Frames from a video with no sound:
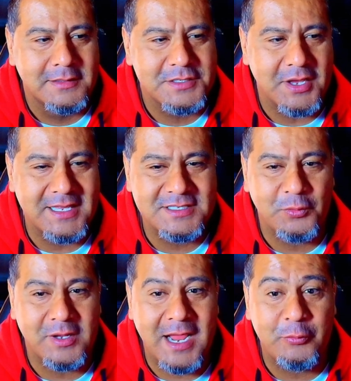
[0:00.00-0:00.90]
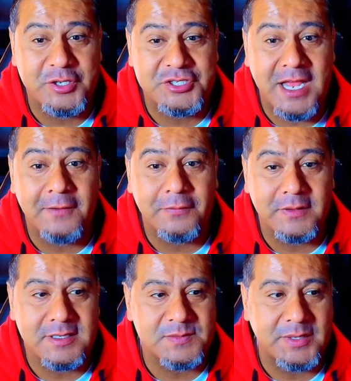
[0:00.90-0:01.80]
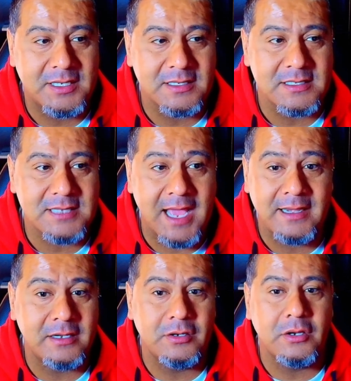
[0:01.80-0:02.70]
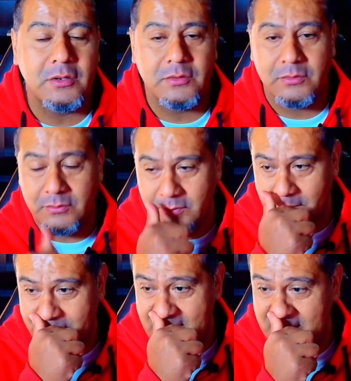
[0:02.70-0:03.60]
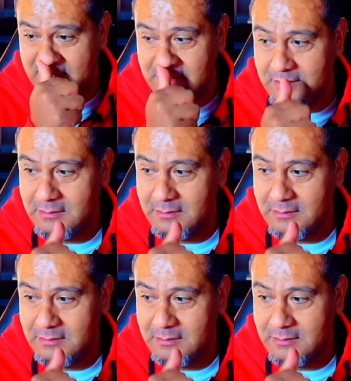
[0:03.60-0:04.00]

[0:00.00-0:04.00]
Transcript: So he's the one I reached out for this because I didn't know that,